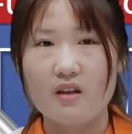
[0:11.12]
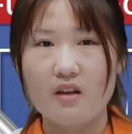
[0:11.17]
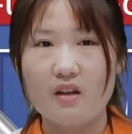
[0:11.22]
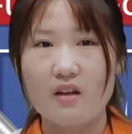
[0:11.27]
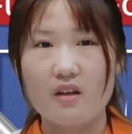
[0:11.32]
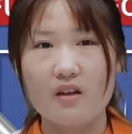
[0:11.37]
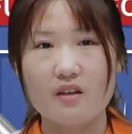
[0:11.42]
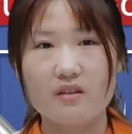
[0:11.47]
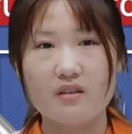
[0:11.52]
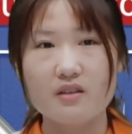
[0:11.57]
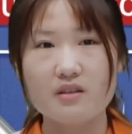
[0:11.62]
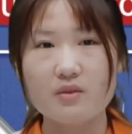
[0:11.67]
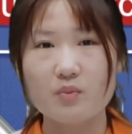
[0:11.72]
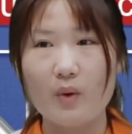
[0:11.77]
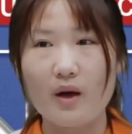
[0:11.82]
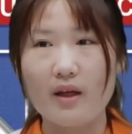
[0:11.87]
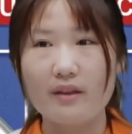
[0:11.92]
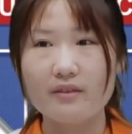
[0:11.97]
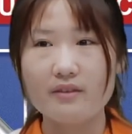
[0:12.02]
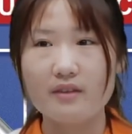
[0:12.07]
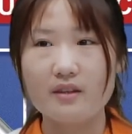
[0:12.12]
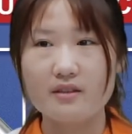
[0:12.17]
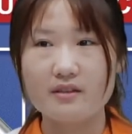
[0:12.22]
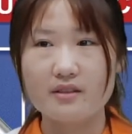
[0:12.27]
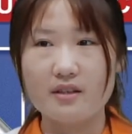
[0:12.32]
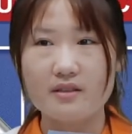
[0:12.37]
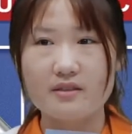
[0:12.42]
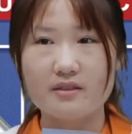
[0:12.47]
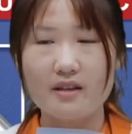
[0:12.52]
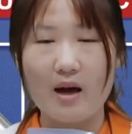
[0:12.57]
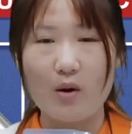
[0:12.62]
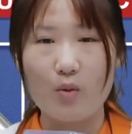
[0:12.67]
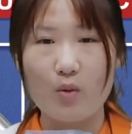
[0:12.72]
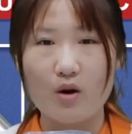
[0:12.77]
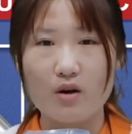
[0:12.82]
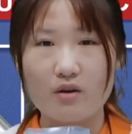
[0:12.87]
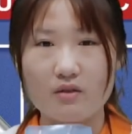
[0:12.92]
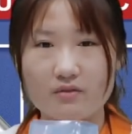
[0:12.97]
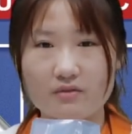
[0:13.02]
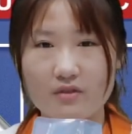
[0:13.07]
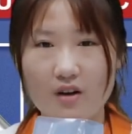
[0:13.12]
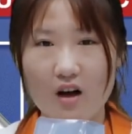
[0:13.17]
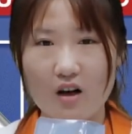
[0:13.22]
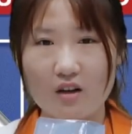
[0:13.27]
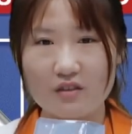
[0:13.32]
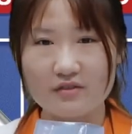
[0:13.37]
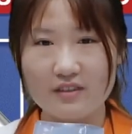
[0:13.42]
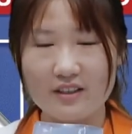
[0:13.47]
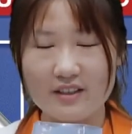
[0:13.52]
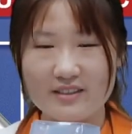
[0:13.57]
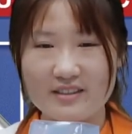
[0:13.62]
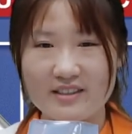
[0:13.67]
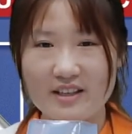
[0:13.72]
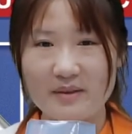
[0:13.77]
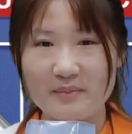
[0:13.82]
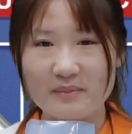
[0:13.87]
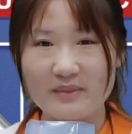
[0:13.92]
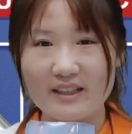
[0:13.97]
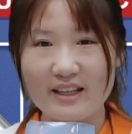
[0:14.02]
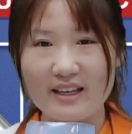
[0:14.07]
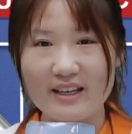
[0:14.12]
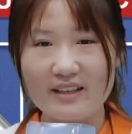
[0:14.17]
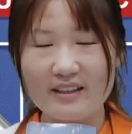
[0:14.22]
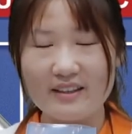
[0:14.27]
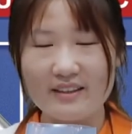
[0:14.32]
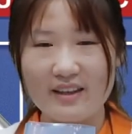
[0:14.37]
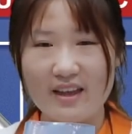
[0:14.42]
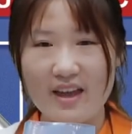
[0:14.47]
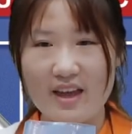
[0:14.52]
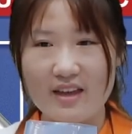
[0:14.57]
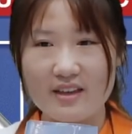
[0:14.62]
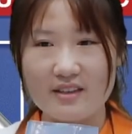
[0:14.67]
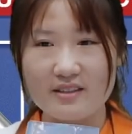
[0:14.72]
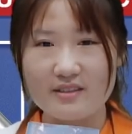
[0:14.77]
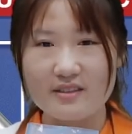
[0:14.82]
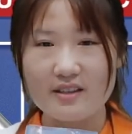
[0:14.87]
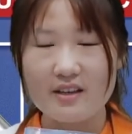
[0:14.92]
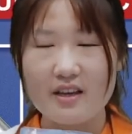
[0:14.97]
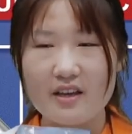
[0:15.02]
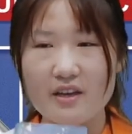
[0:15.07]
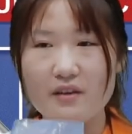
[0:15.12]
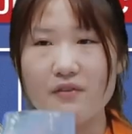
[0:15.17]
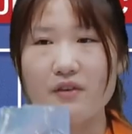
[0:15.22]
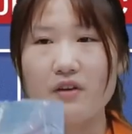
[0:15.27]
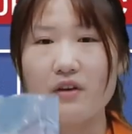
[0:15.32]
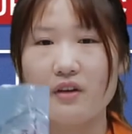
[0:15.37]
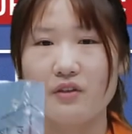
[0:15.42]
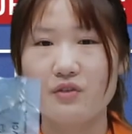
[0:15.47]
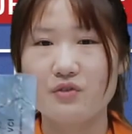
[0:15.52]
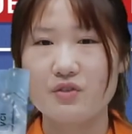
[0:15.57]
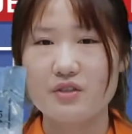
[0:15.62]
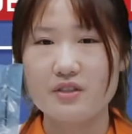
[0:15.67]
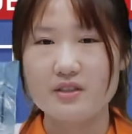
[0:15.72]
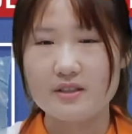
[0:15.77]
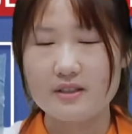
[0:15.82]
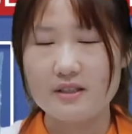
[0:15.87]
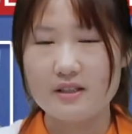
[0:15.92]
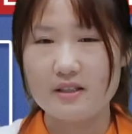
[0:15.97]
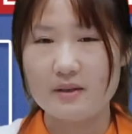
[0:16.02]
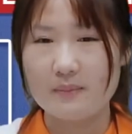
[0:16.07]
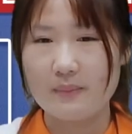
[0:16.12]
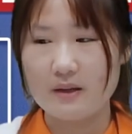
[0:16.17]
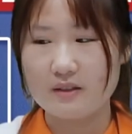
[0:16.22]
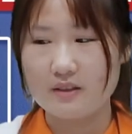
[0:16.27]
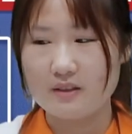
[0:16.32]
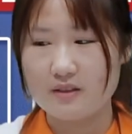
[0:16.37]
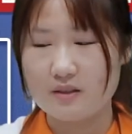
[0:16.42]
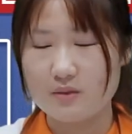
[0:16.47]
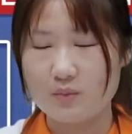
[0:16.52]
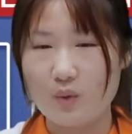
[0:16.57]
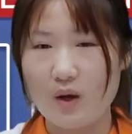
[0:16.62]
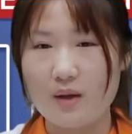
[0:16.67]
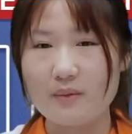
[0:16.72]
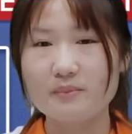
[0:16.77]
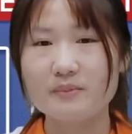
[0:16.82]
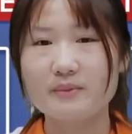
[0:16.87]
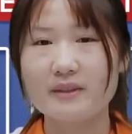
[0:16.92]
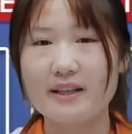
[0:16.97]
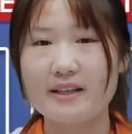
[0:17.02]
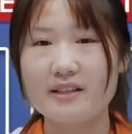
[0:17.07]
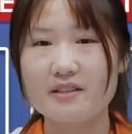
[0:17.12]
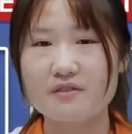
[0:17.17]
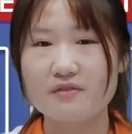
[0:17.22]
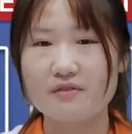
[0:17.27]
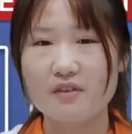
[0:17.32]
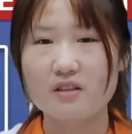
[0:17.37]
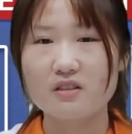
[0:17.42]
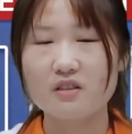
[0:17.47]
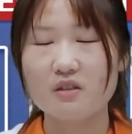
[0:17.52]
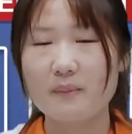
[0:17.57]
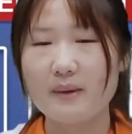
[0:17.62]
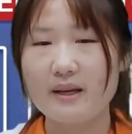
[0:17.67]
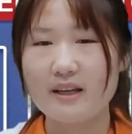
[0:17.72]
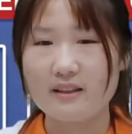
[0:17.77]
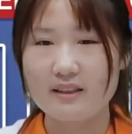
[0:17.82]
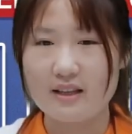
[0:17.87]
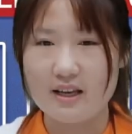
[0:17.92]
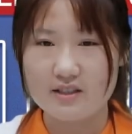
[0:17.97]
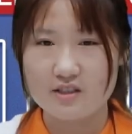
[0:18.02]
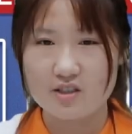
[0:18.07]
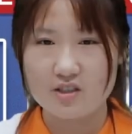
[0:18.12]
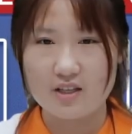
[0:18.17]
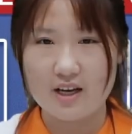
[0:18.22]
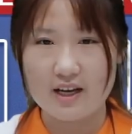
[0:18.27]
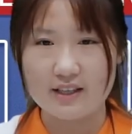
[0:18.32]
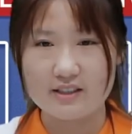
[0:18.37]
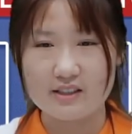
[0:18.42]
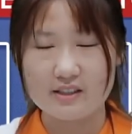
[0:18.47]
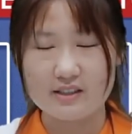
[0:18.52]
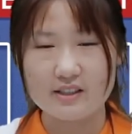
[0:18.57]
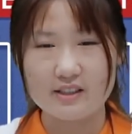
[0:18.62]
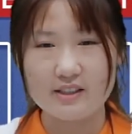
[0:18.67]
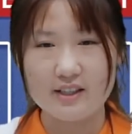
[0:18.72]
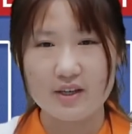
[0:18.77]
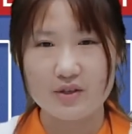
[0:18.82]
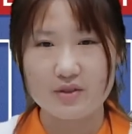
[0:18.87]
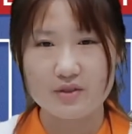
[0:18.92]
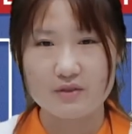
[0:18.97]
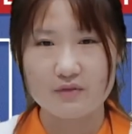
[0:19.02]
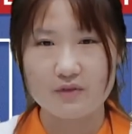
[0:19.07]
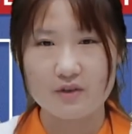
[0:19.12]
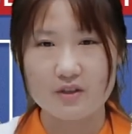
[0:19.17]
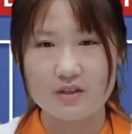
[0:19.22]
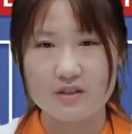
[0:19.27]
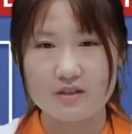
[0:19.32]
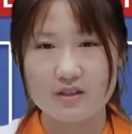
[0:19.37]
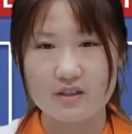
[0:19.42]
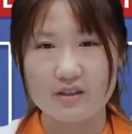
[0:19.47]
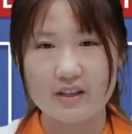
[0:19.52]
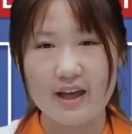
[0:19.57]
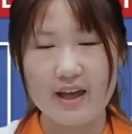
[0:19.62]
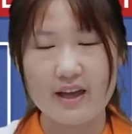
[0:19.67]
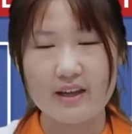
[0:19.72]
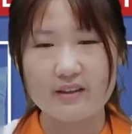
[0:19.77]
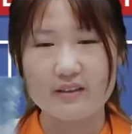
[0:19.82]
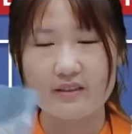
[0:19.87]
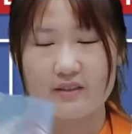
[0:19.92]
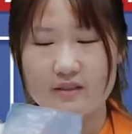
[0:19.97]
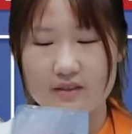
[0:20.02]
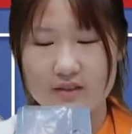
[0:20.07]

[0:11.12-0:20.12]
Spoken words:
This is our valve assembly. Yes, if you're interested about this one, please follow me. Let's check the details first, okay?